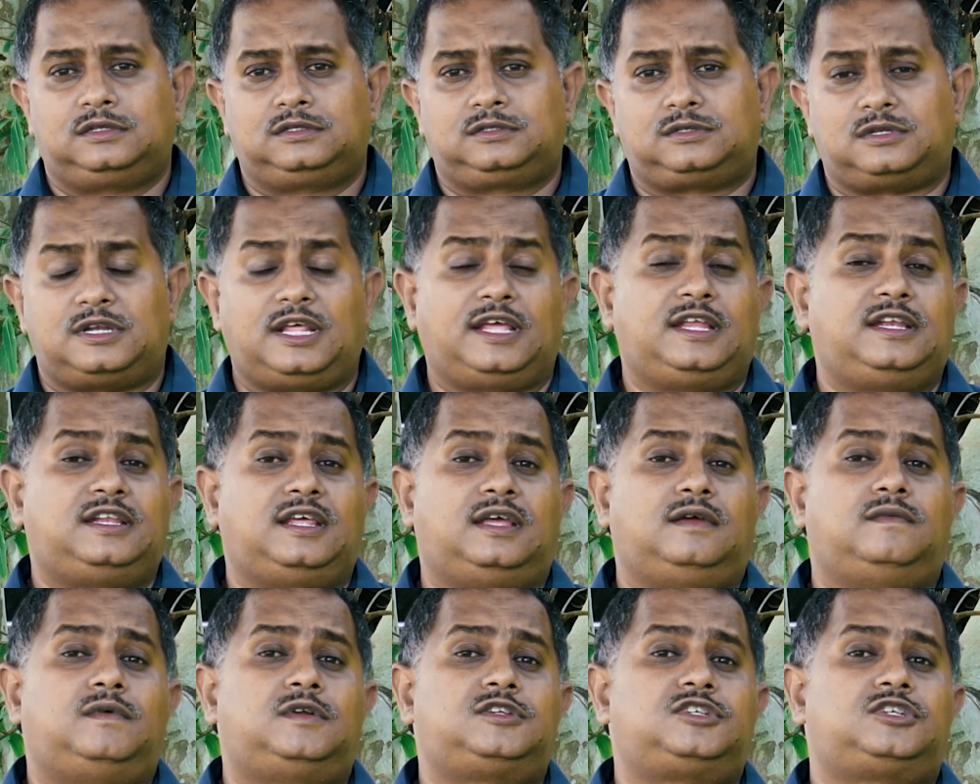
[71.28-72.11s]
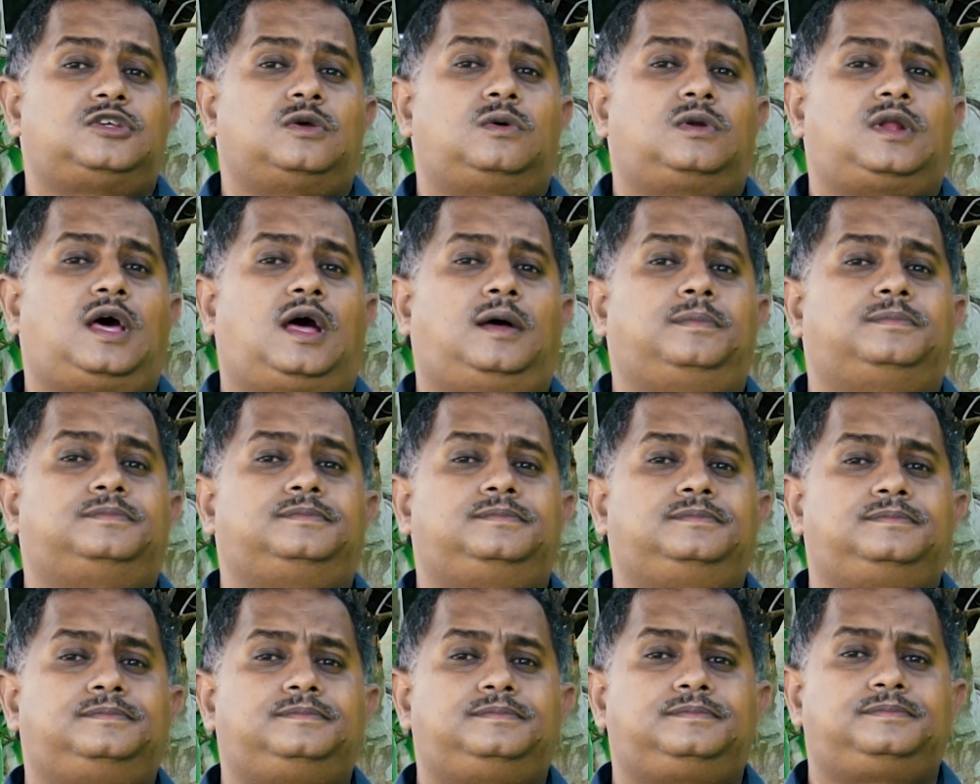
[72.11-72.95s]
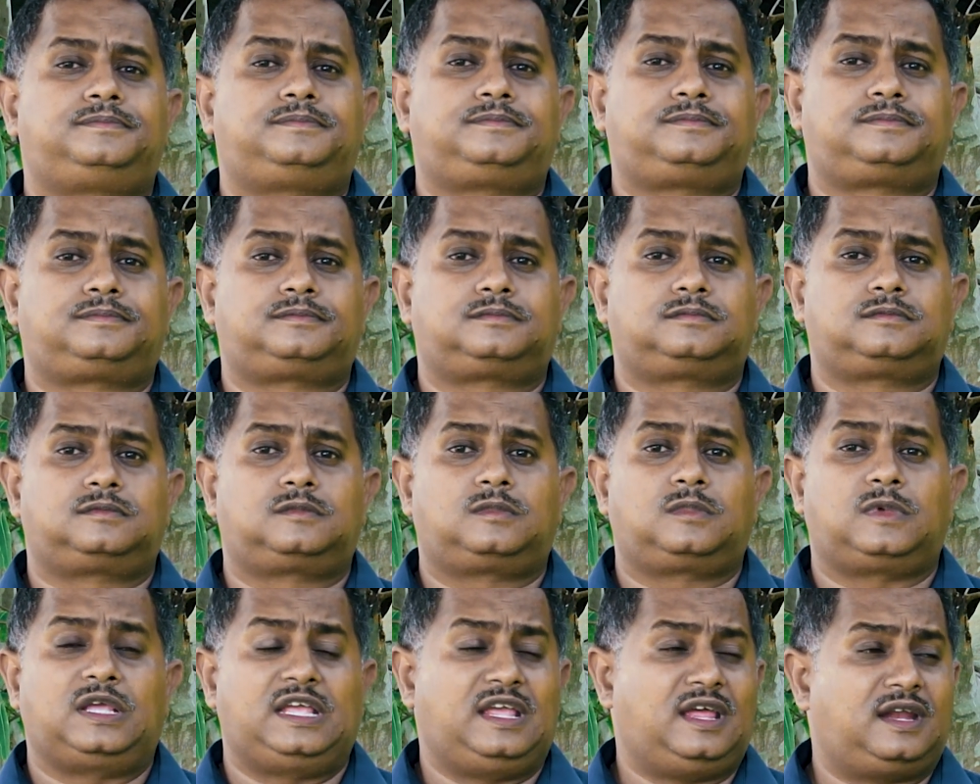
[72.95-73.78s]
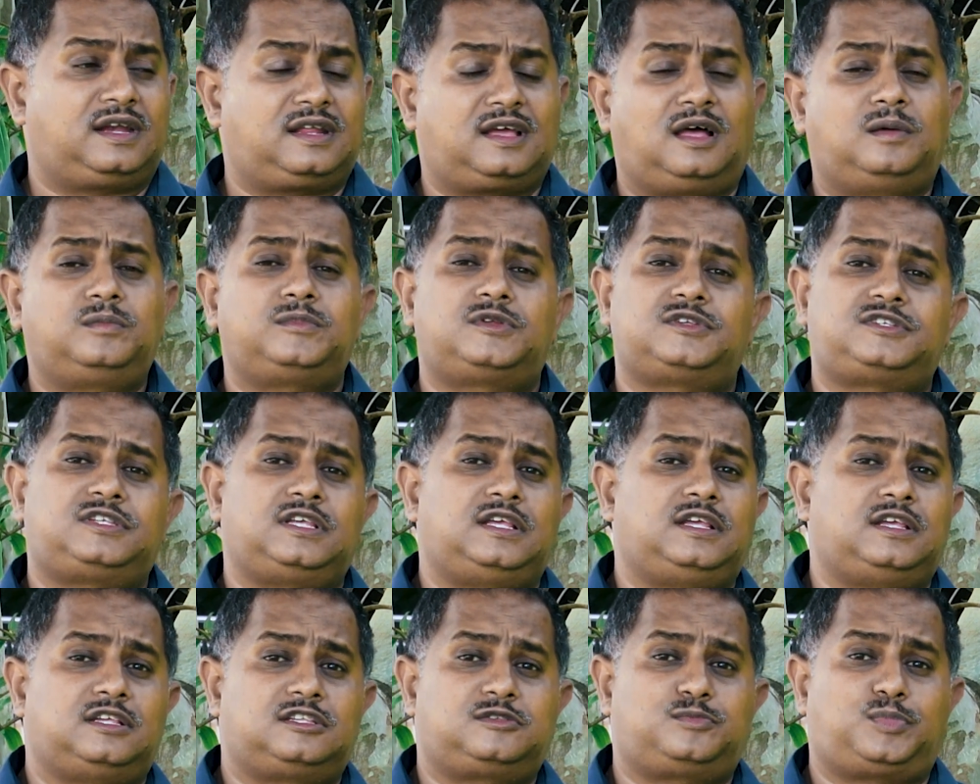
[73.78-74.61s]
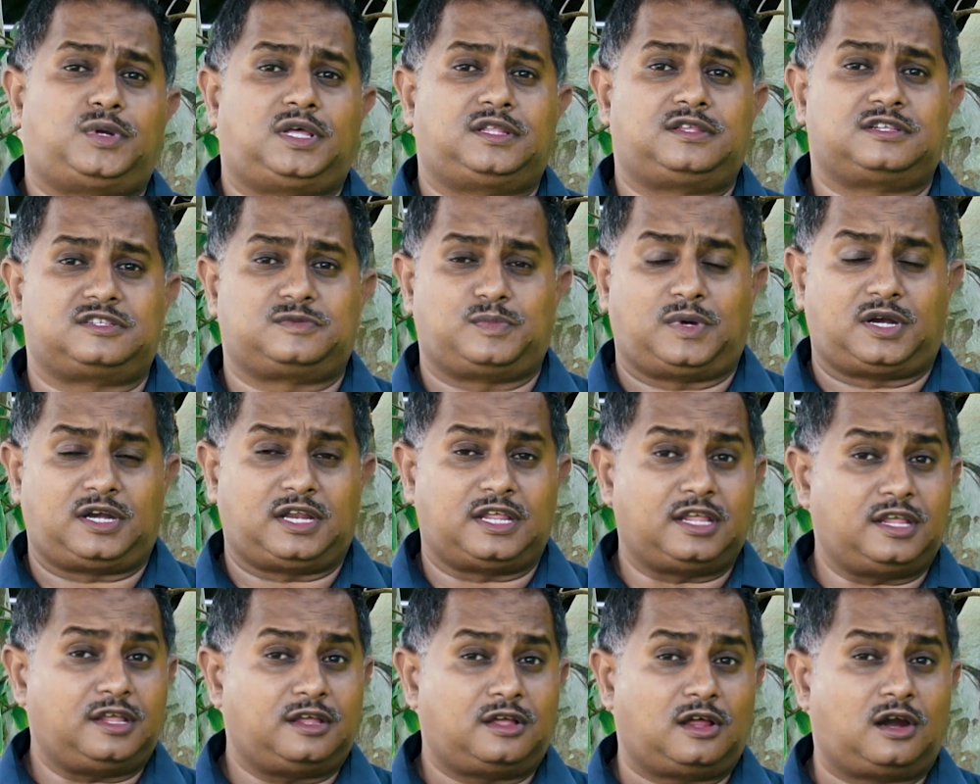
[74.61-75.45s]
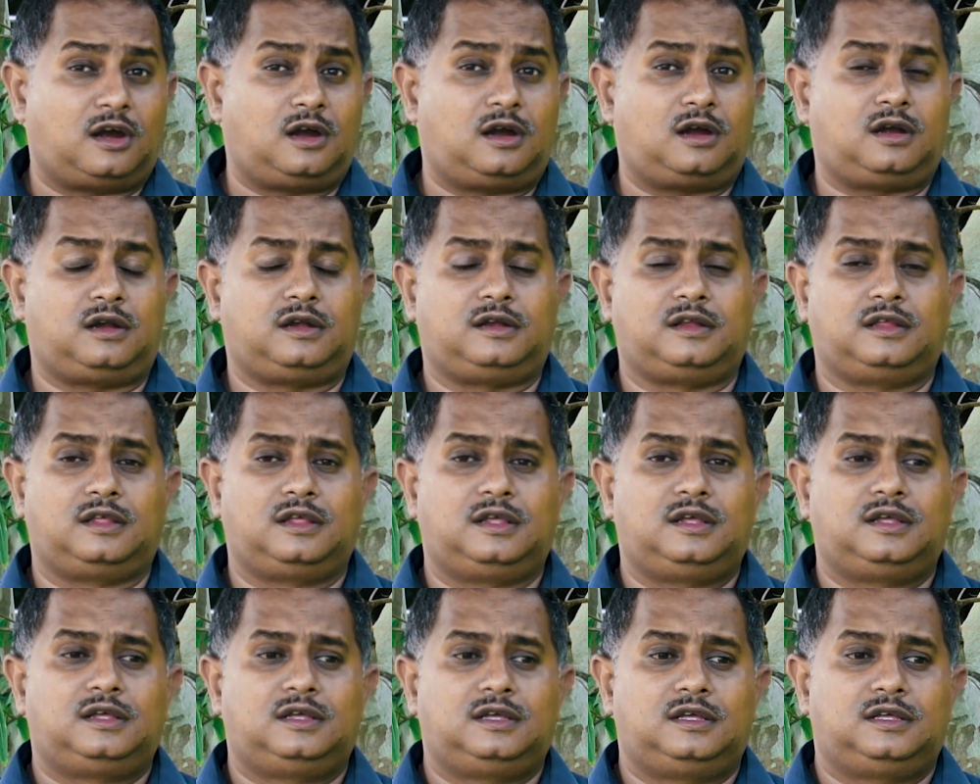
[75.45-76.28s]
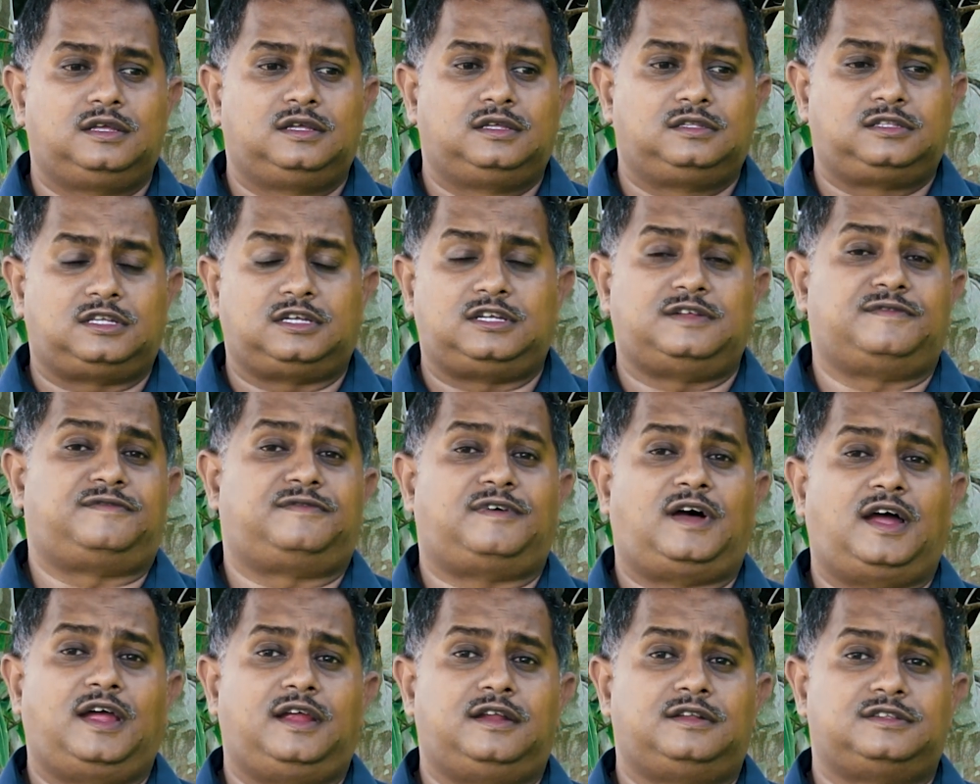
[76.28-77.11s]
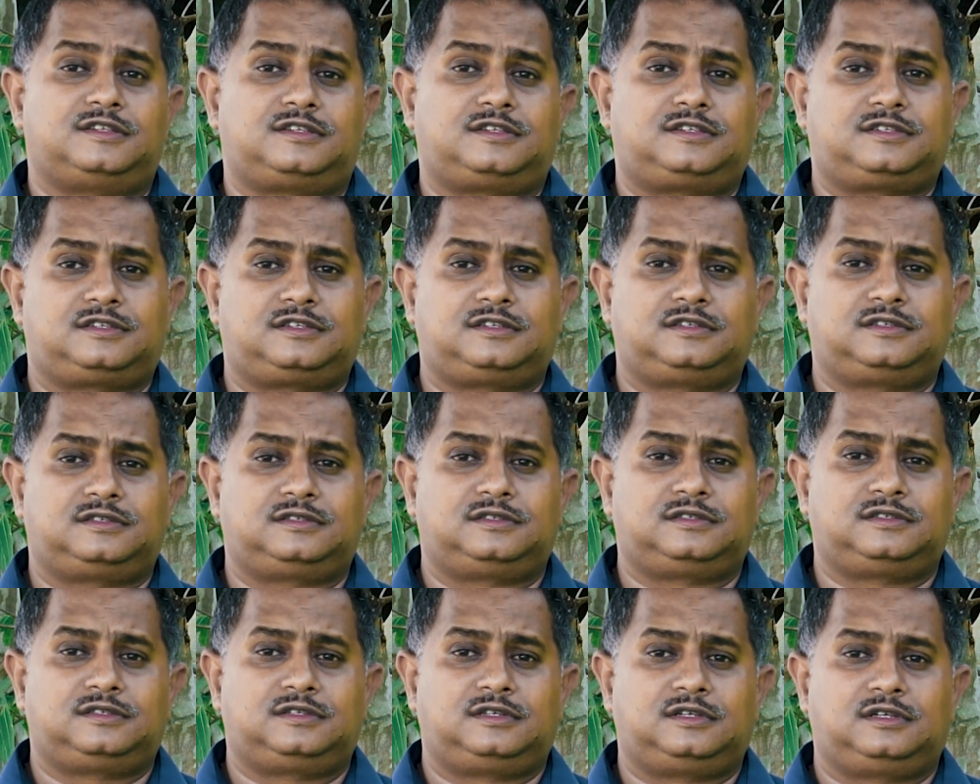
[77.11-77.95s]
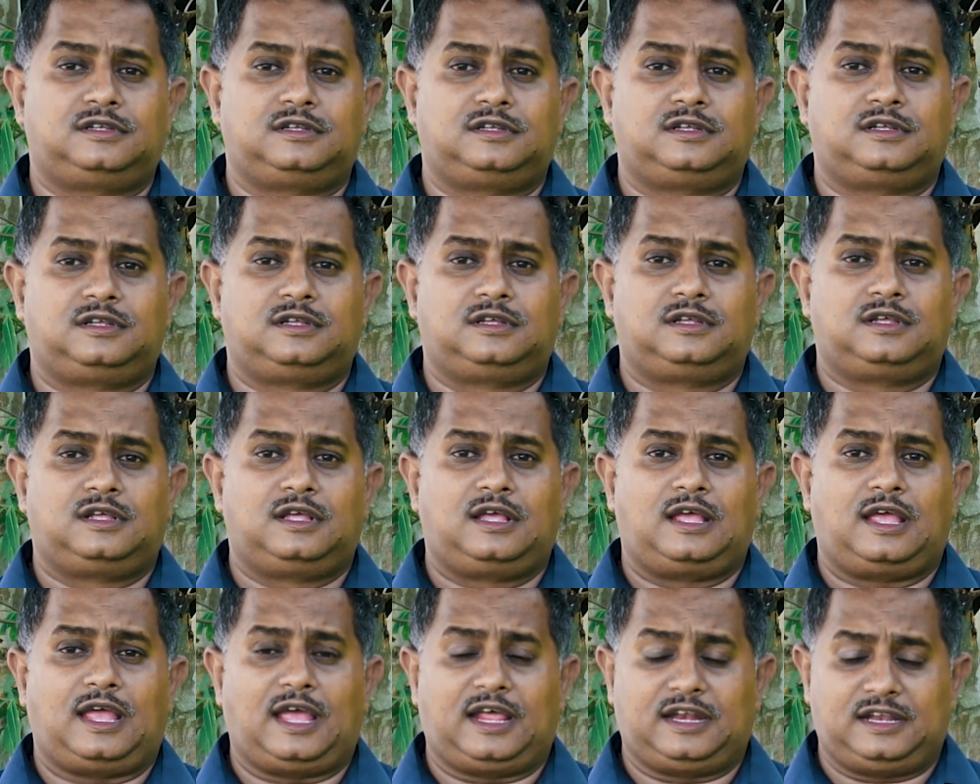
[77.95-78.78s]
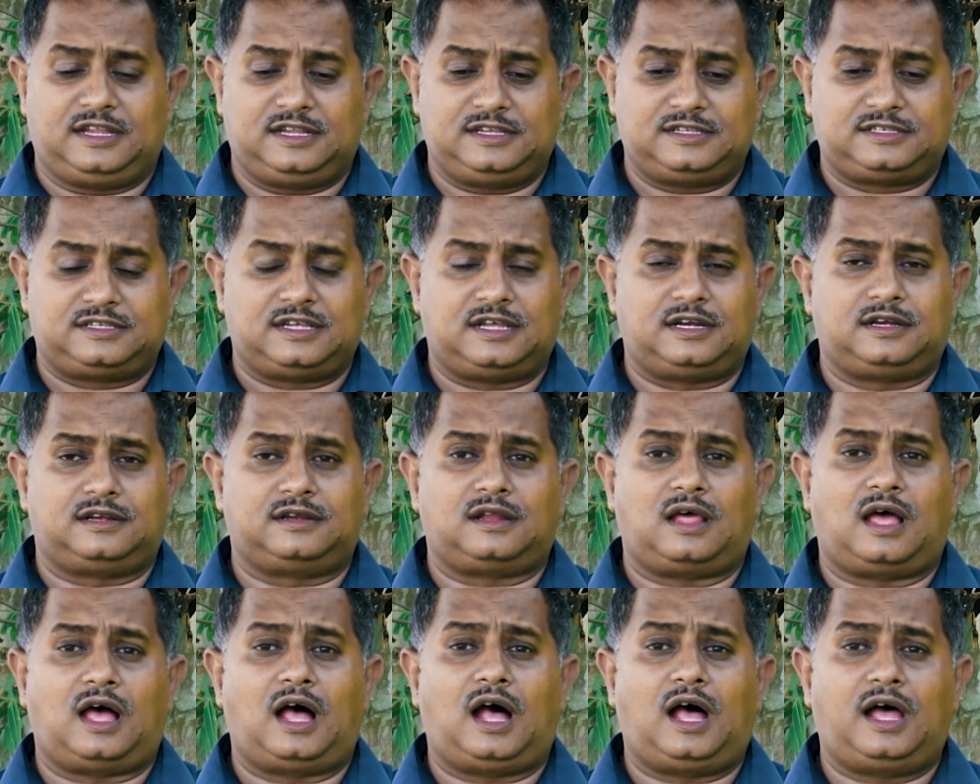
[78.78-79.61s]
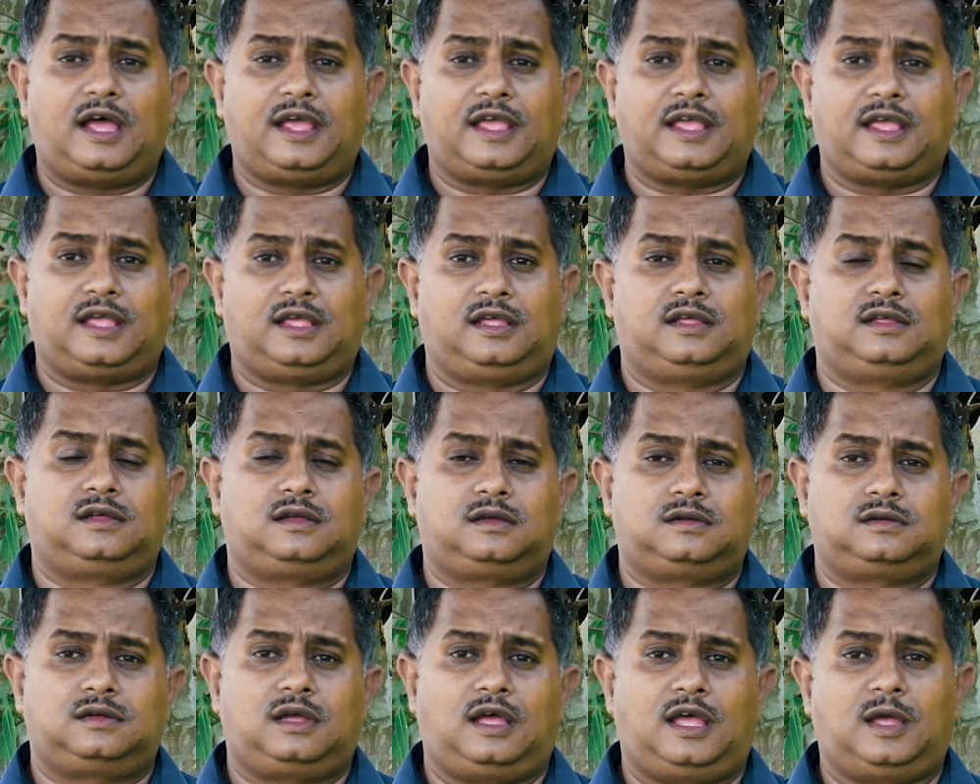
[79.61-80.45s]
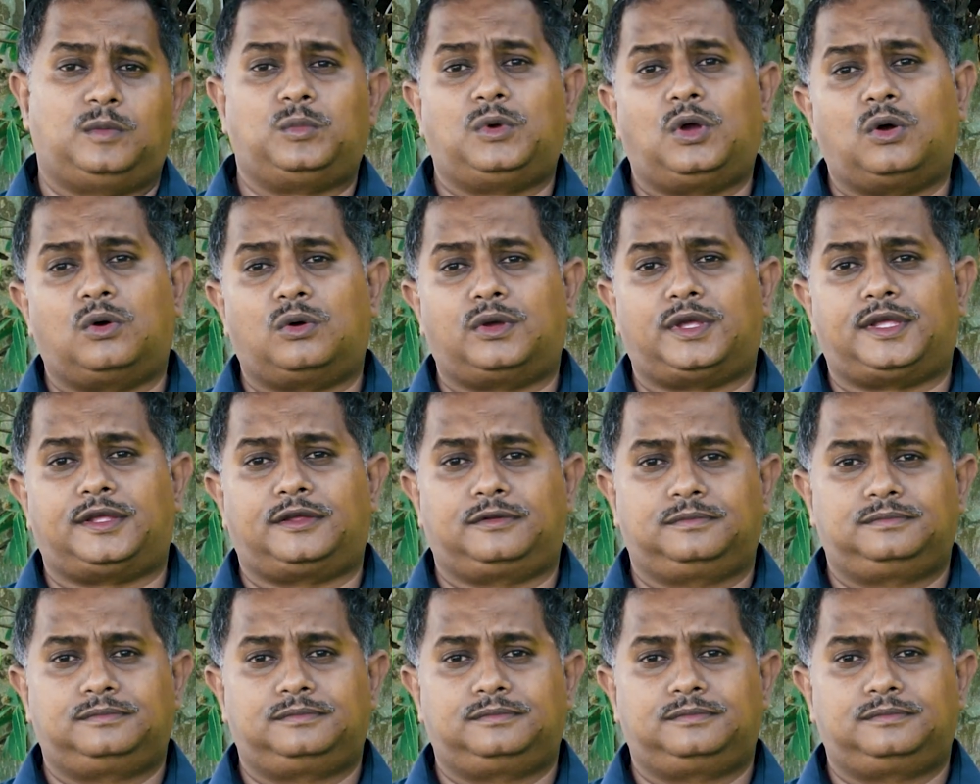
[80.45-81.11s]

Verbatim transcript: Today, David showed up he had come to see his brothers, but he heard the defiance and he said, I am going.